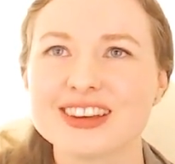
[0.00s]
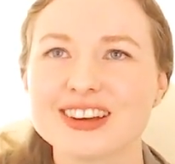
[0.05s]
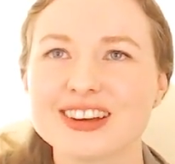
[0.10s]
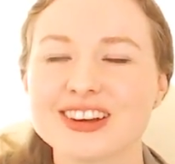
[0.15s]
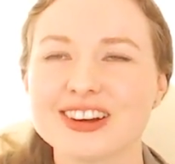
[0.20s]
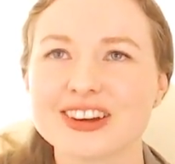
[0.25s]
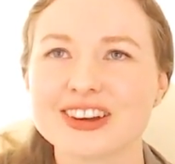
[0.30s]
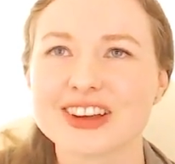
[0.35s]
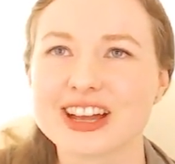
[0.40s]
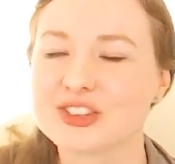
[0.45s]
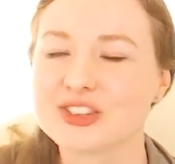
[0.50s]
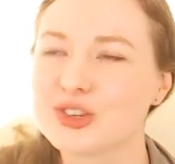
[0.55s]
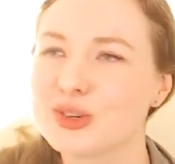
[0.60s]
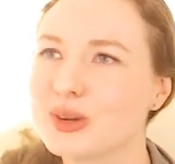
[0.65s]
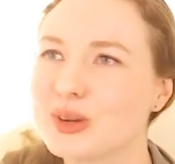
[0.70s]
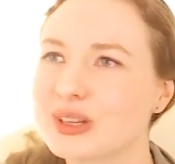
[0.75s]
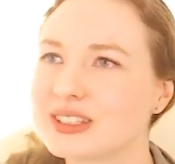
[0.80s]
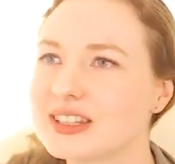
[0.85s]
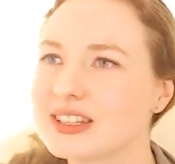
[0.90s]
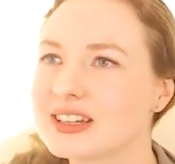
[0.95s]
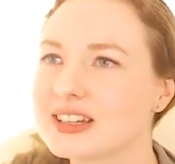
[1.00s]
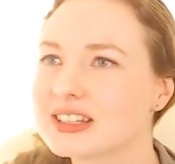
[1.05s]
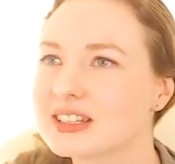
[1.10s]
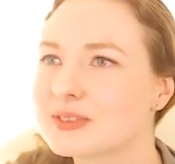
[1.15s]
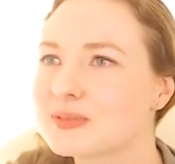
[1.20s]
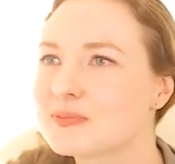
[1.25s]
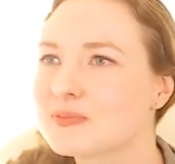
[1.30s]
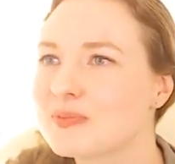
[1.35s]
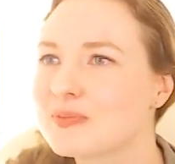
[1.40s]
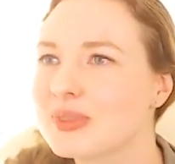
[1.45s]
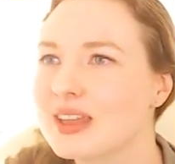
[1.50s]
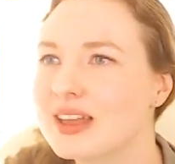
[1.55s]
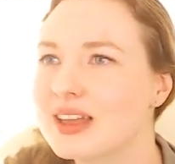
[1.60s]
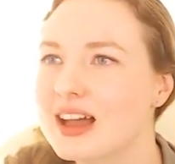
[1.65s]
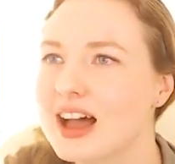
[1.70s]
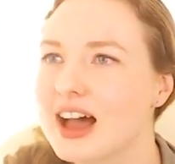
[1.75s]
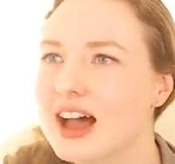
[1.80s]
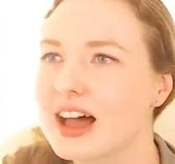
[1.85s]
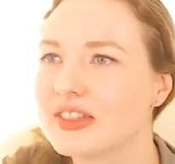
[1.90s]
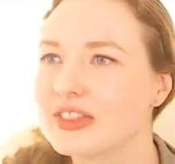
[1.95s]
Okay, 216.
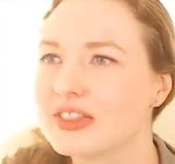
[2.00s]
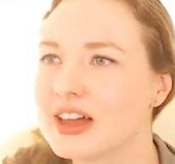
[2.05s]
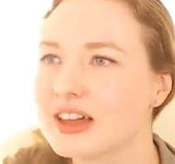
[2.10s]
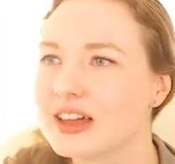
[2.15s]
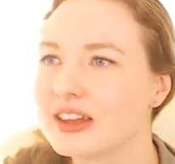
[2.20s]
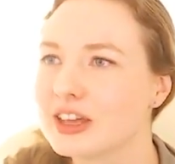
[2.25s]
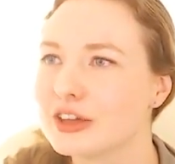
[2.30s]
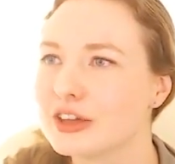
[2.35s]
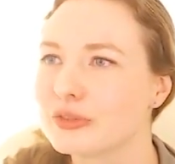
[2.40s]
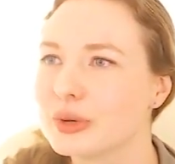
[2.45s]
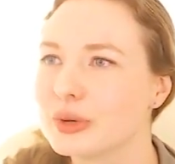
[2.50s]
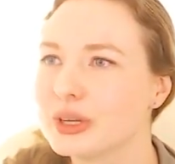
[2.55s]
And then if we